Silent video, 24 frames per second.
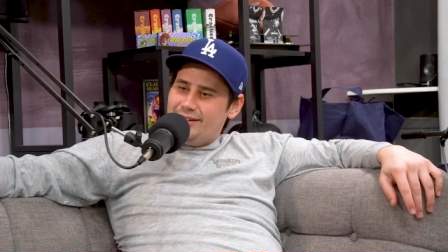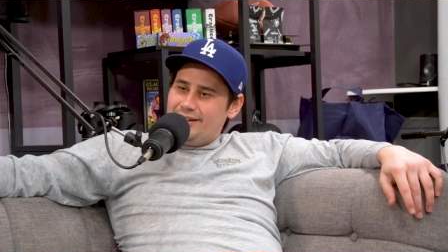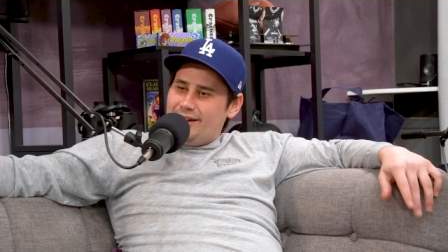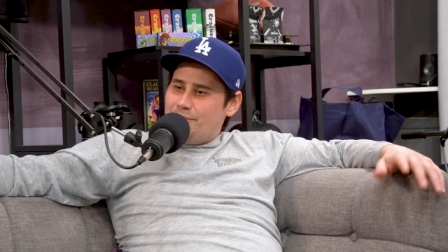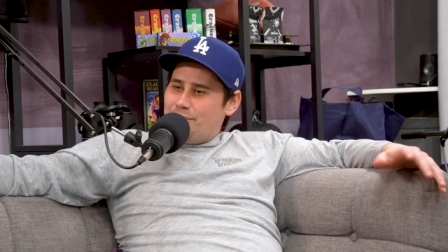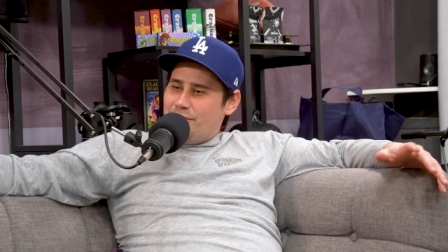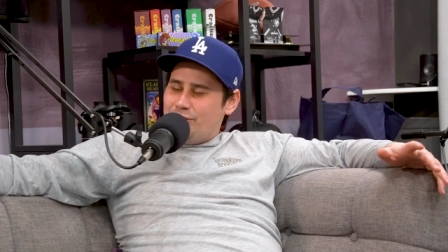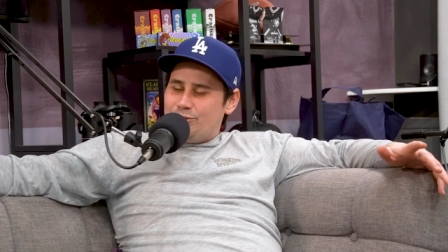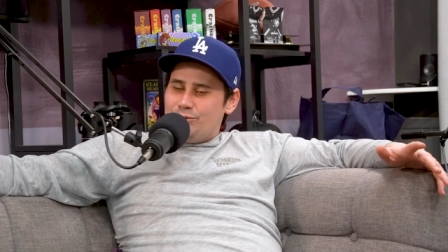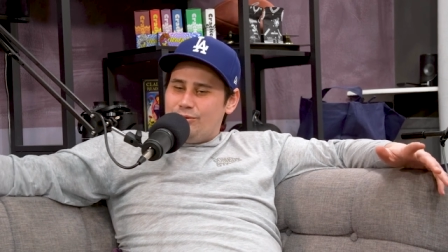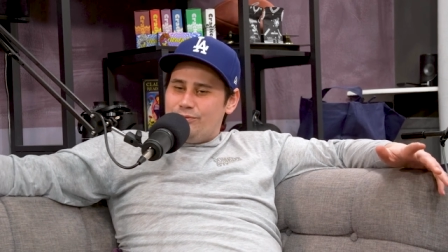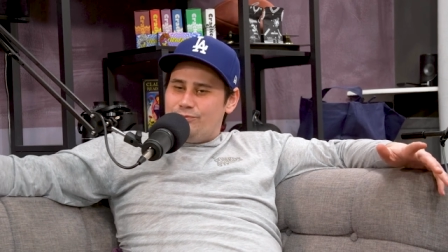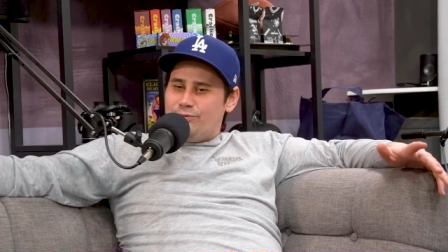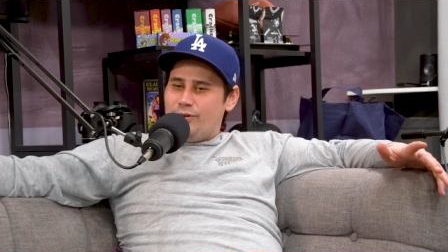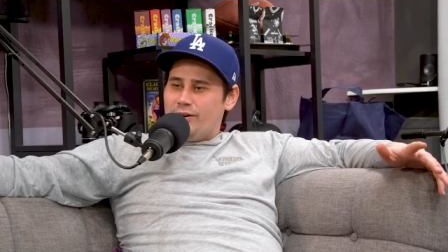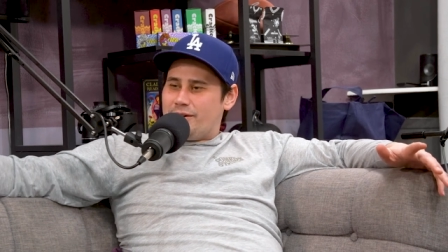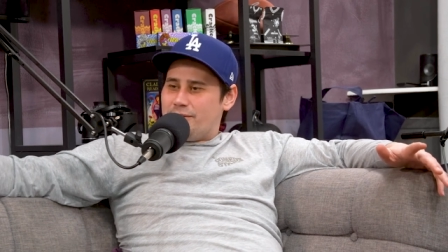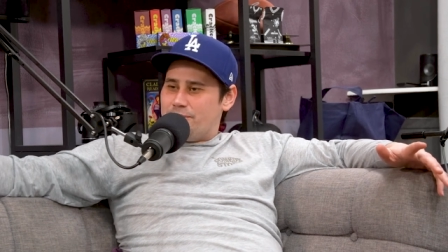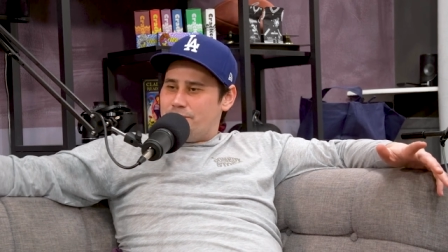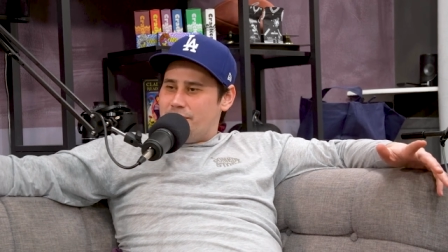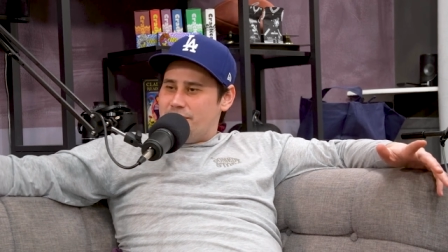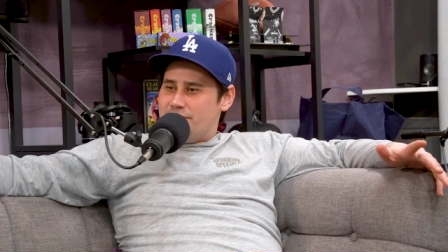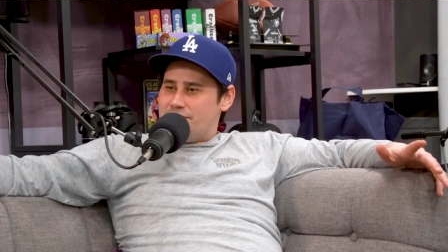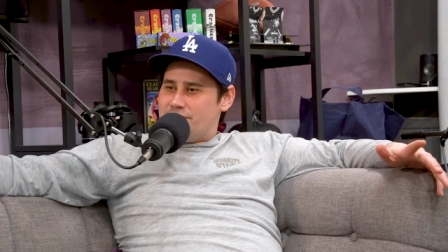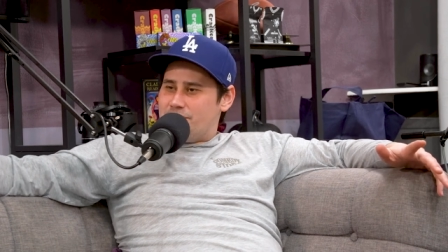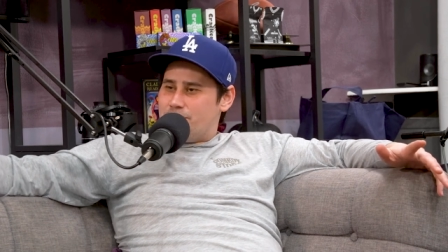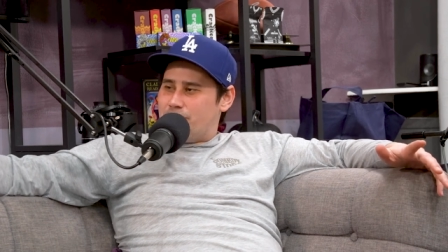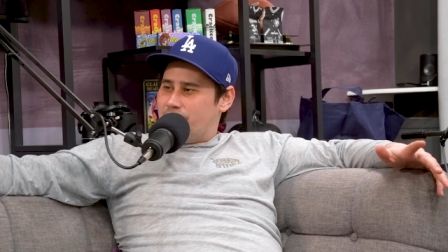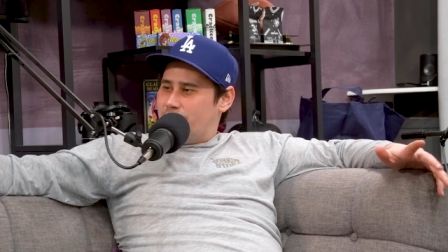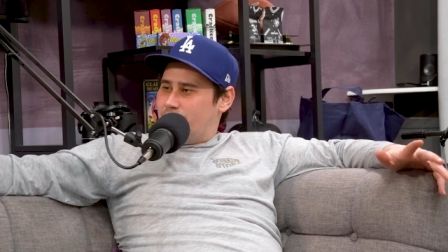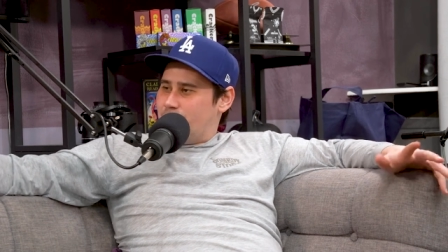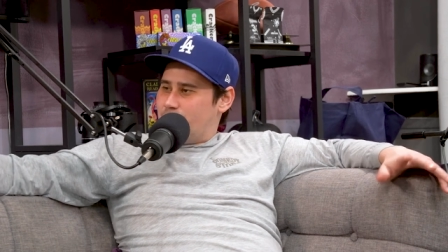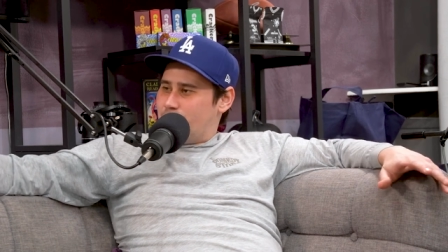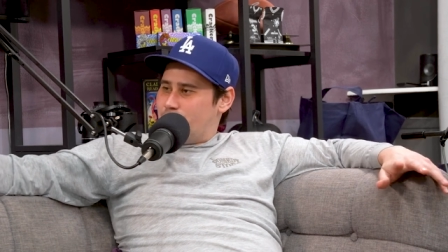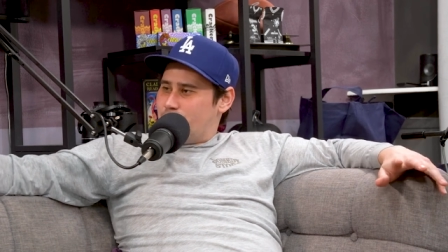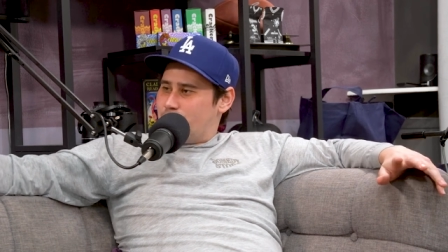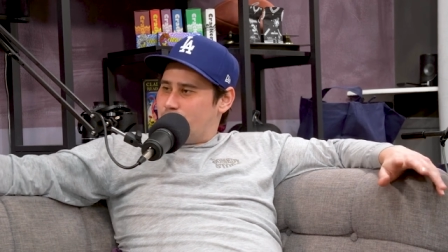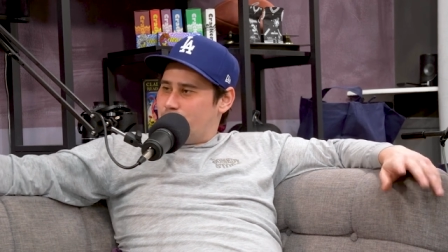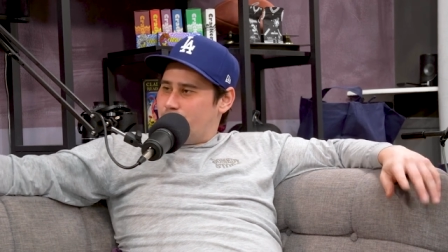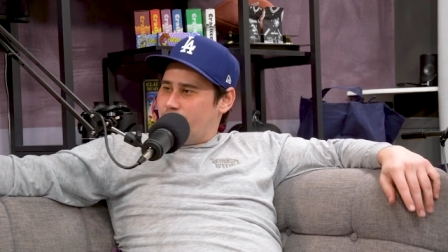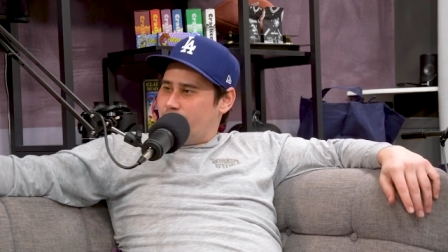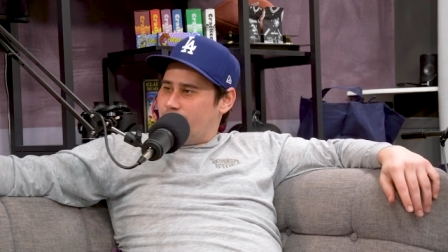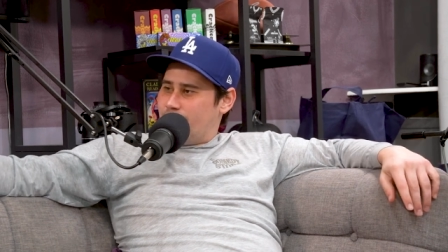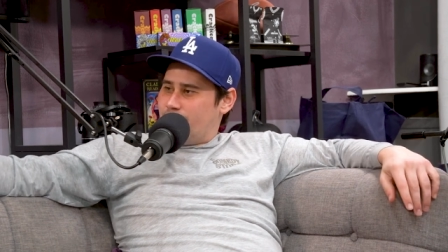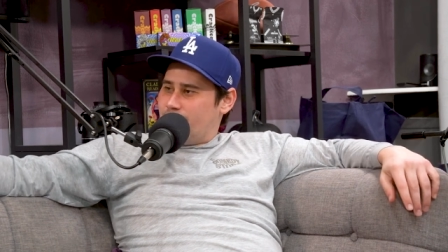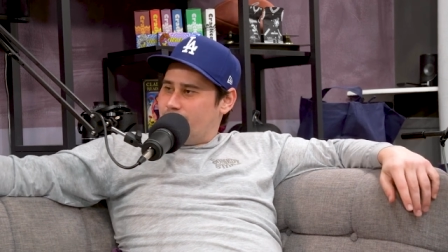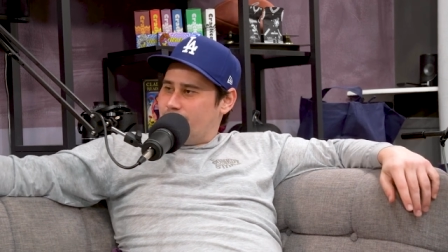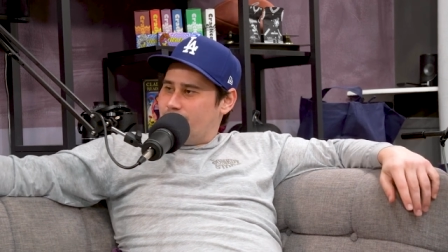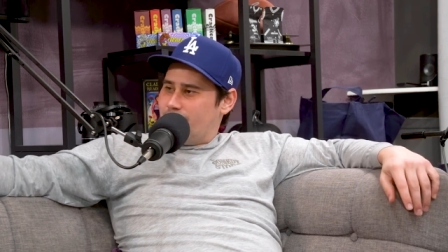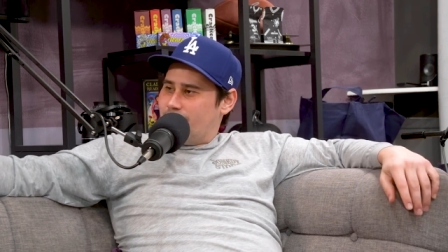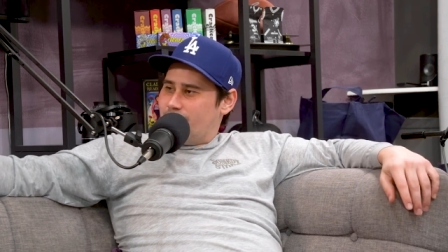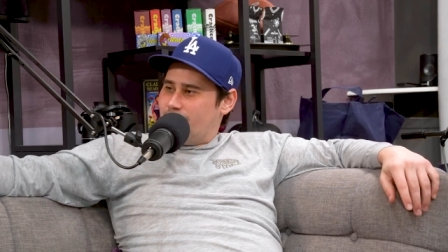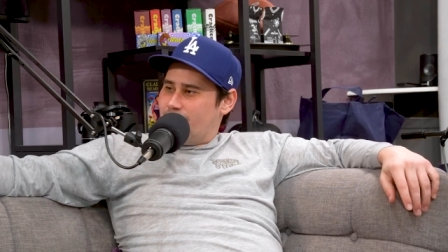I'm not doing fucking PCP. I'm just bringing.